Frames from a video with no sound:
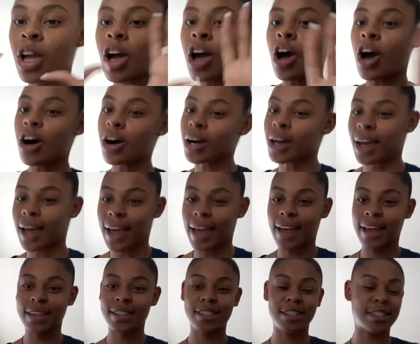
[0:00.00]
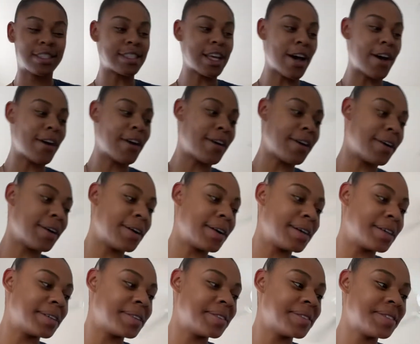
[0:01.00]
Okay,
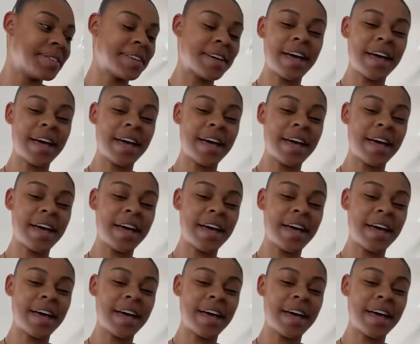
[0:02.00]
so